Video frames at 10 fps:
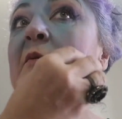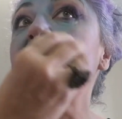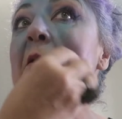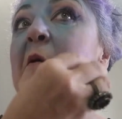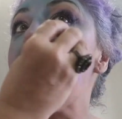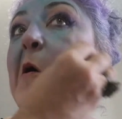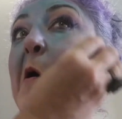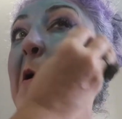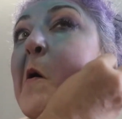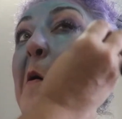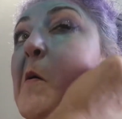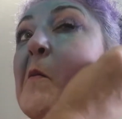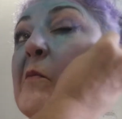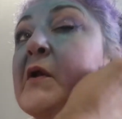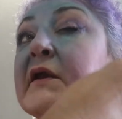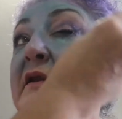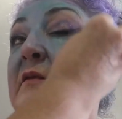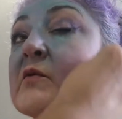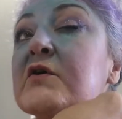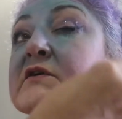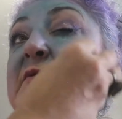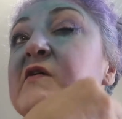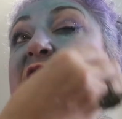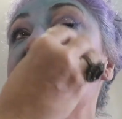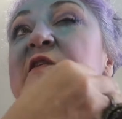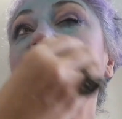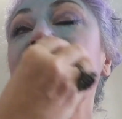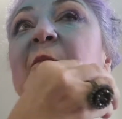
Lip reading: up, blending them across my face,